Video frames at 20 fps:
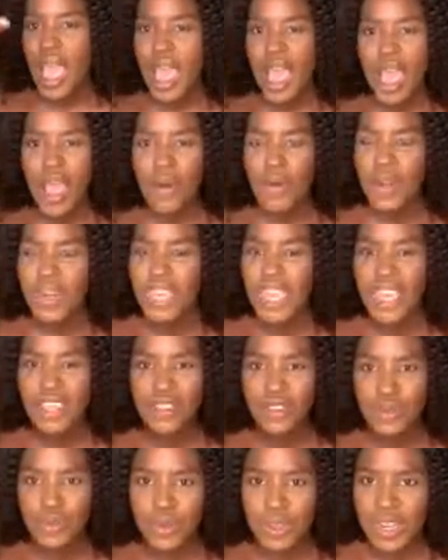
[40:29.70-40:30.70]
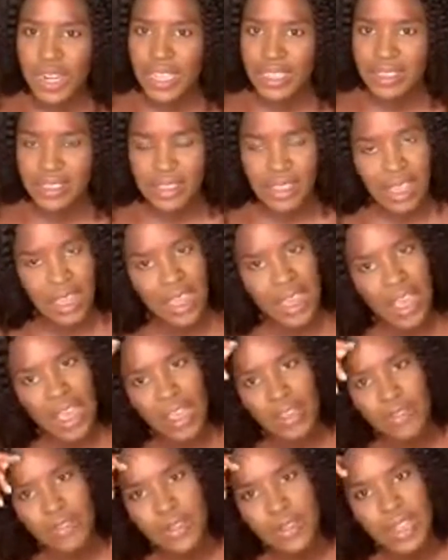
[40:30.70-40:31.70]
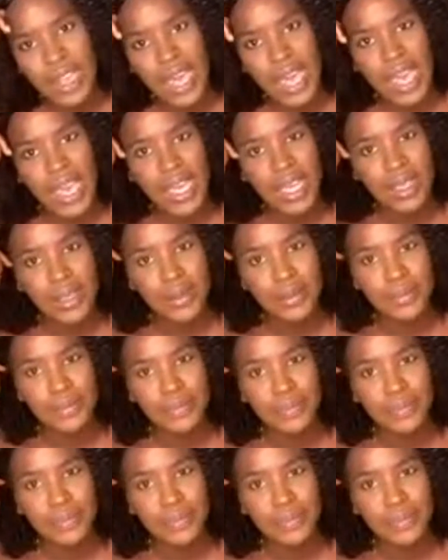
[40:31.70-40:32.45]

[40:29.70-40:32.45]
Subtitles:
I want to get into real estate. I feel like